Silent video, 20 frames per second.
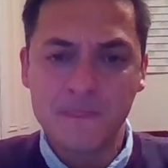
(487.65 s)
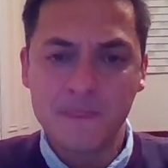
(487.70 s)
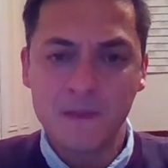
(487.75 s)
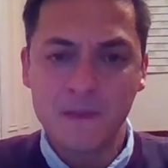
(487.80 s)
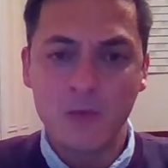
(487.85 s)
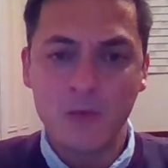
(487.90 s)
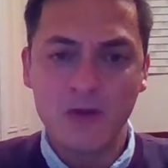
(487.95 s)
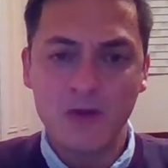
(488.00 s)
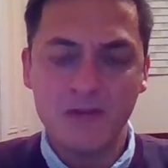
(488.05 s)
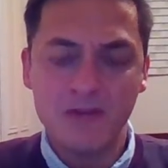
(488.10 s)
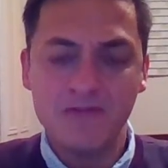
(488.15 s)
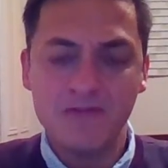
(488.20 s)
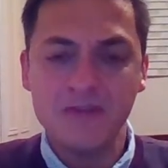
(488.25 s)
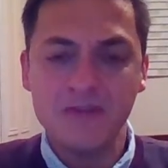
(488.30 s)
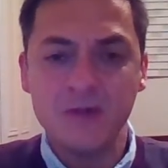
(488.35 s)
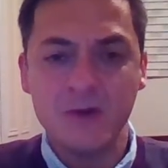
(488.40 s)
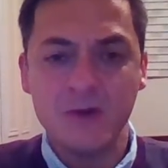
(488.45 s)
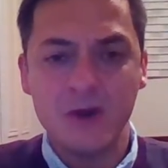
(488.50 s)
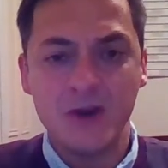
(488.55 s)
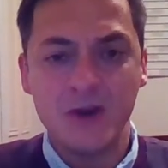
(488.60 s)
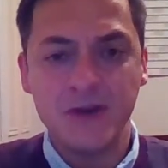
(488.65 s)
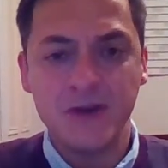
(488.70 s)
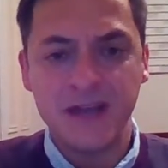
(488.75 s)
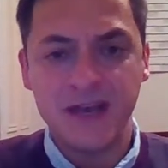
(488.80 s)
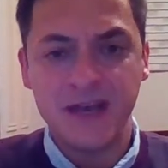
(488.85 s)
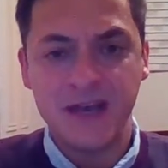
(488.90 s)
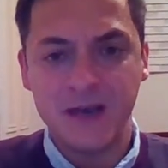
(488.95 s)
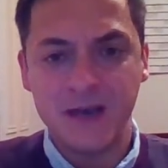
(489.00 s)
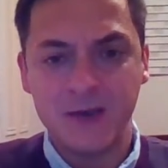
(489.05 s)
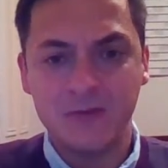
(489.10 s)
wherever you are
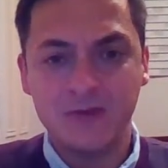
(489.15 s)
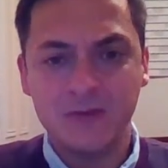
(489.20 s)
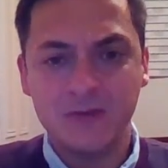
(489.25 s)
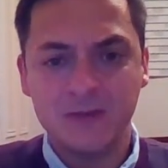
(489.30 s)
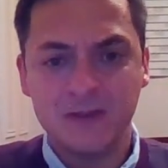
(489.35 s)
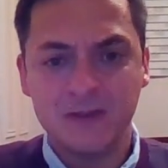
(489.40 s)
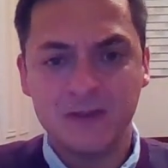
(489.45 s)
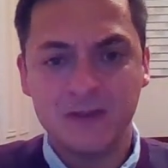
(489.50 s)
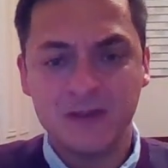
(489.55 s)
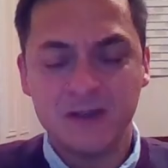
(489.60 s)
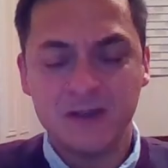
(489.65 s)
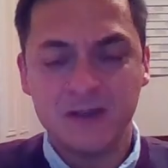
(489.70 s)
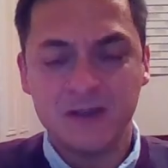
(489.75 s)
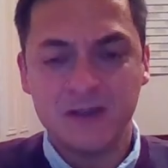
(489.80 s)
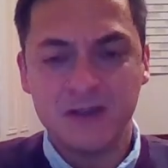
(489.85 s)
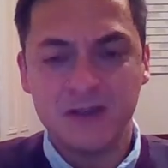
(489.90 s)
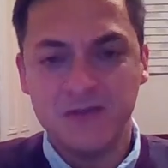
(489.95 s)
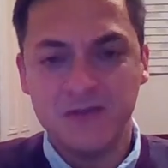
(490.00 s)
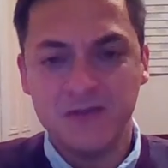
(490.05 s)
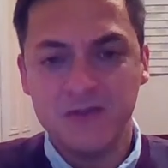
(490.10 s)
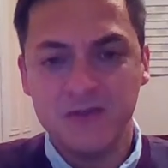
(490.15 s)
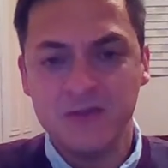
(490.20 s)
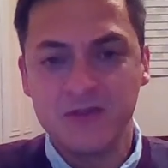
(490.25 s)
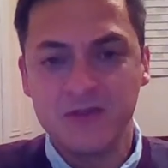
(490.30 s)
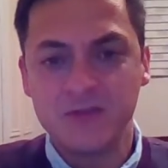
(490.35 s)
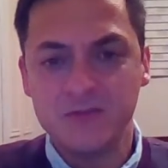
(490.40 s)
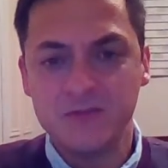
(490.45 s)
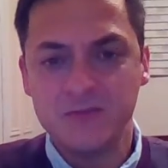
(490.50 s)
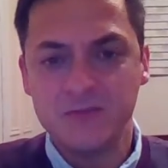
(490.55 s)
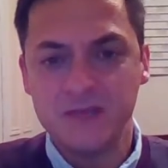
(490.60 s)
now, if you
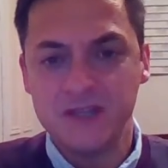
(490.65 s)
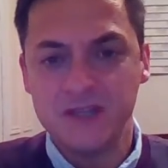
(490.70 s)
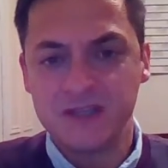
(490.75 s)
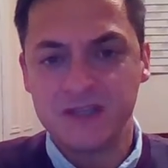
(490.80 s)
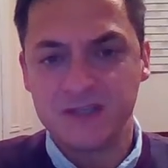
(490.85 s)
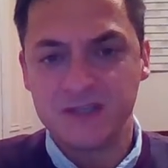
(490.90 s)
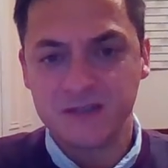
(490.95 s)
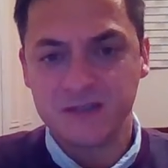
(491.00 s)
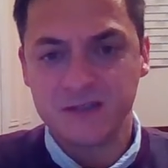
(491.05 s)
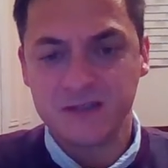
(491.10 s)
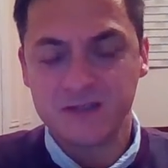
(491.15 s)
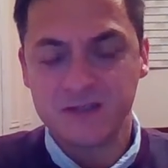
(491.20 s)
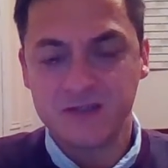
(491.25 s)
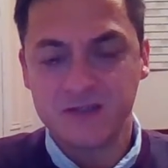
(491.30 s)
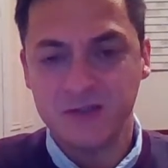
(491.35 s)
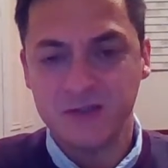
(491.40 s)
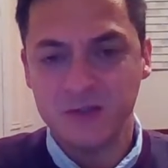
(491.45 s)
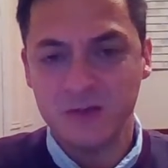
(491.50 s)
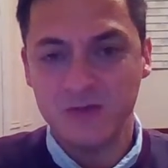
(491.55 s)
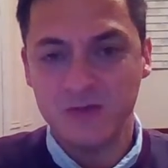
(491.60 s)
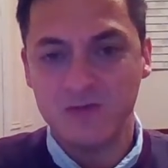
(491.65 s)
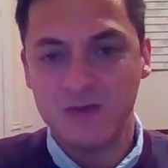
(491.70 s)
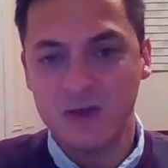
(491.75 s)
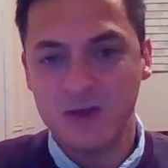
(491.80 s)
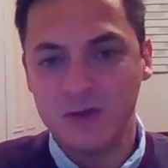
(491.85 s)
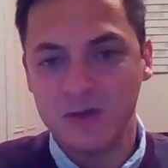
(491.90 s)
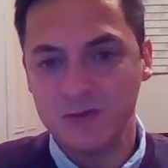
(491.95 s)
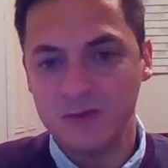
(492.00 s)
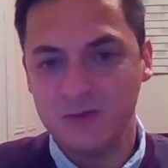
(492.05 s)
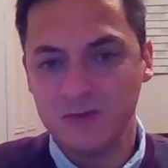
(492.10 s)
commit to your
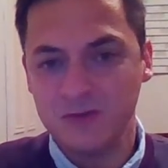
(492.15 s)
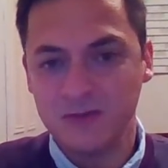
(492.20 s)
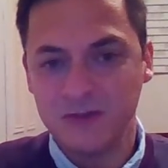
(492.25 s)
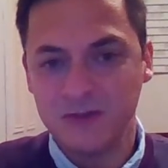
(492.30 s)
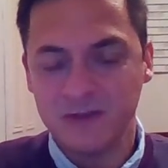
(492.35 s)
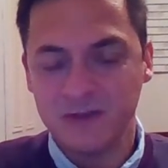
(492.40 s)
own